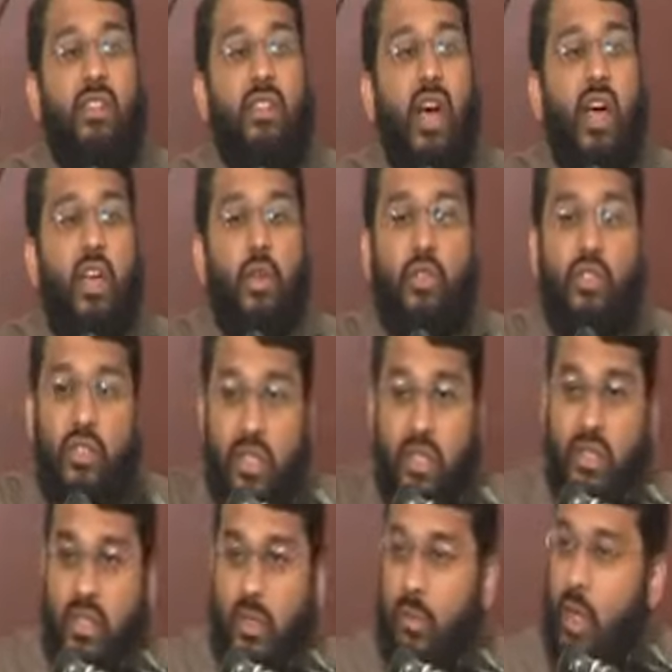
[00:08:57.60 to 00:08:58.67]
entire
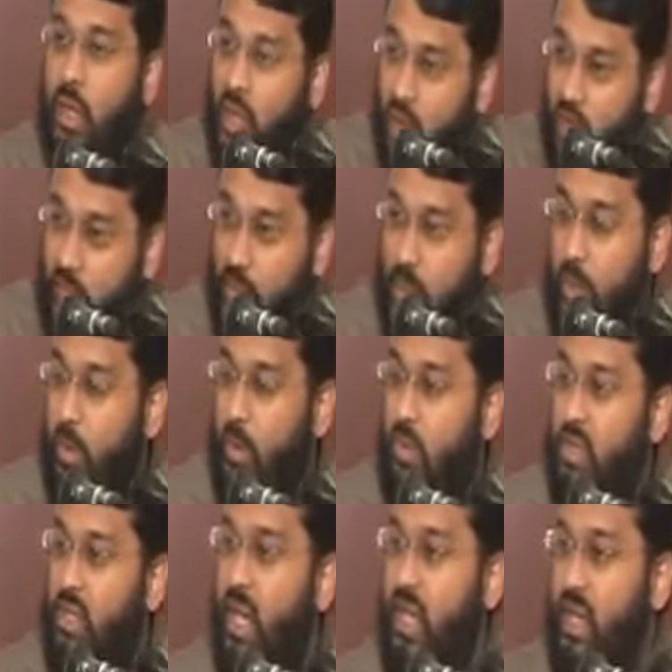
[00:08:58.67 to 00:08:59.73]
system of people
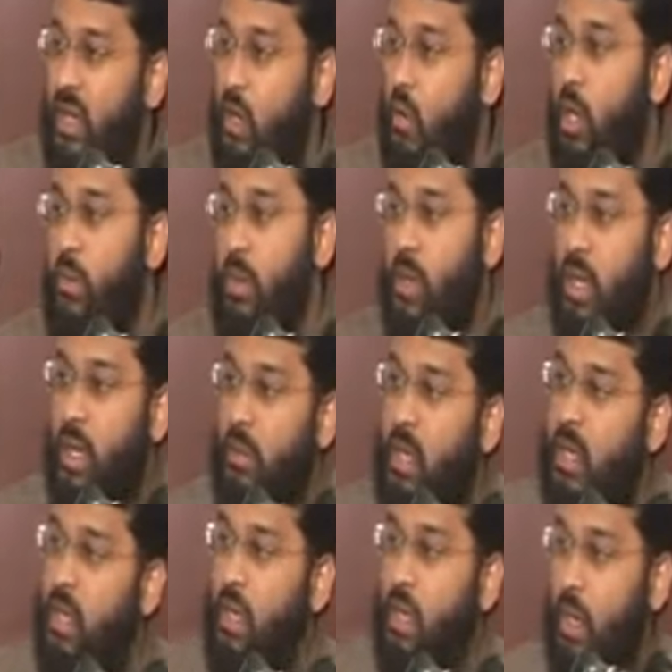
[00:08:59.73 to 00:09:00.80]
residing in Arabia and
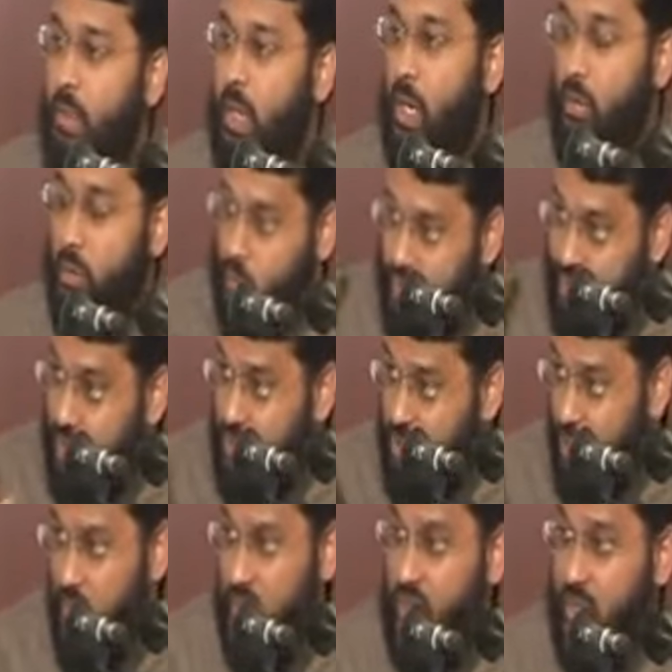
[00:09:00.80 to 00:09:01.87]
coming in and coming out. It was this one